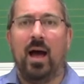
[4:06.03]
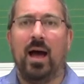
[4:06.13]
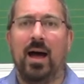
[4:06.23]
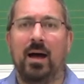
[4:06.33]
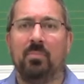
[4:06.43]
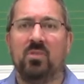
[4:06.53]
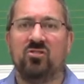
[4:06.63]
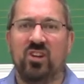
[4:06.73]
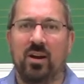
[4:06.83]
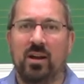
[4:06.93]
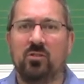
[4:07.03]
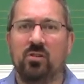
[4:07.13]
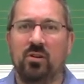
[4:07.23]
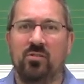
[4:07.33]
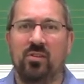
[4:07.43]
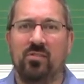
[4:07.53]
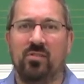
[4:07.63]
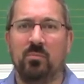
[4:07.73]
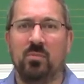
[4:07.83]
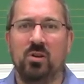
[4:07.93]
Um, the chair introduces
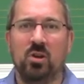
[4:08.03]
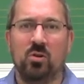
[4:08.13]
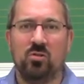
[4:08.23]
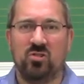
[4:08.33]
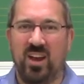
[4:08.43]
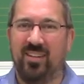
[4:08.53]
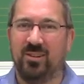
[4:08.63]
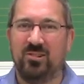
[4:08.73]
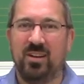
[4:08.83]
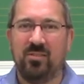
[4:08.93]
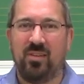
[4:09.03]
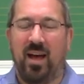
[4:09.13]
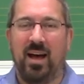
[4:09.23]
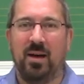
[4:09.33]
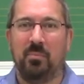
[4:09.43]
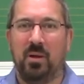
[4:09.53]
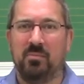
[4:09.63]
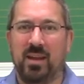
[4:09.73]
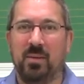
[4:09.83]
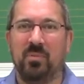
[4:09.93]
some new challenges, um,
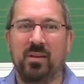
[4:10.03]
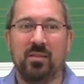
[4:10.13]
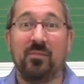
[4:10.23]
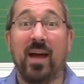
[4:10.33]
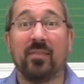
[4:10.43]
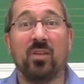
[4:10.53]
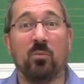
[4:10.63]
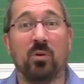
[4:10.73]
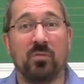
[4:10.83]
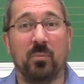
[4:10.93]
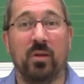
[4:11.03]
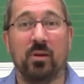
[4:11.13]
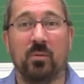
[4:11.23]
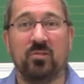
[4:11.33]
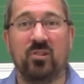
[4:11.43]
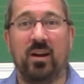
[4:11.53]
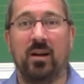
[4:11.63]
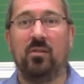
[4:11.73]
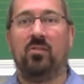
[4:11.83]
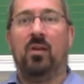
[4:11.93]
namely the fact that we're familiar with
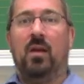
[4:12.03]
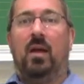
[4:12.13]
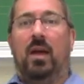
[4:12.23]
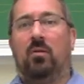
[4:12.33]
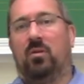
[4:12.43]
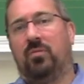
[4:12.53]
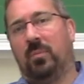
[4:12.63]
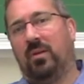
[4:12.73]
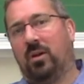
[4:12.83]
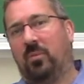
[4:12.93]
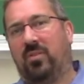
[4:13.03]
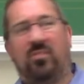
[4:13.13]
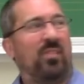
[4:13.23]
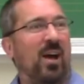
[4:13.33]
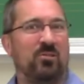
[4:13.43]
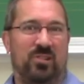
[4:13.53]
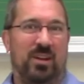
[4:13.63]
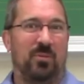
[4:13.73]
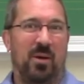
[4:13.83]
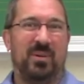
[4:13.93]
chairs and we're familiar with
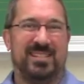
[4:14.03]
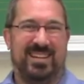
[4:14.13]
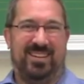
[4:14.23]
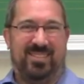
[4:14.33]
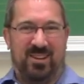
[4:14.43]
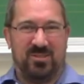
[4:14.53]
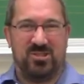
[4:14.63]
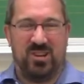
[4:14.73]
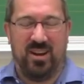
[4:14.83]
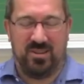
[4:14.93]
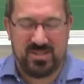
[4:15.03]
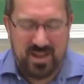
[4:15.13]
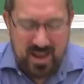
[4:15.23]
slouching while we sit in those chairs.